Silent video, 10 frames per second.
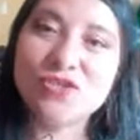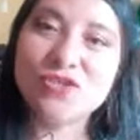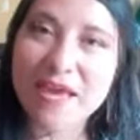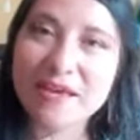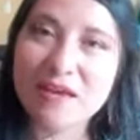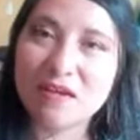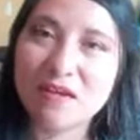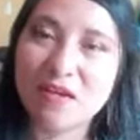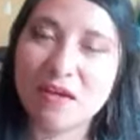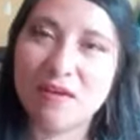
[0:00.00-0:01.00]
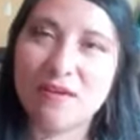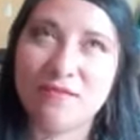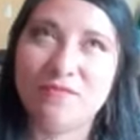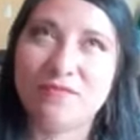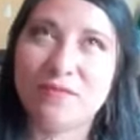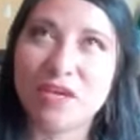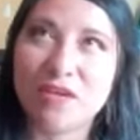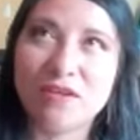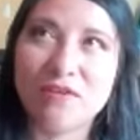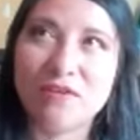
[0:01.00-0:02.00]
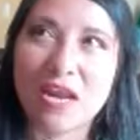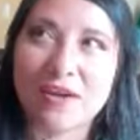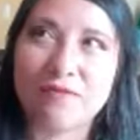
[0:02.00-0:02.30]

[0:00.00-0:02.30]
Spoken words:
like like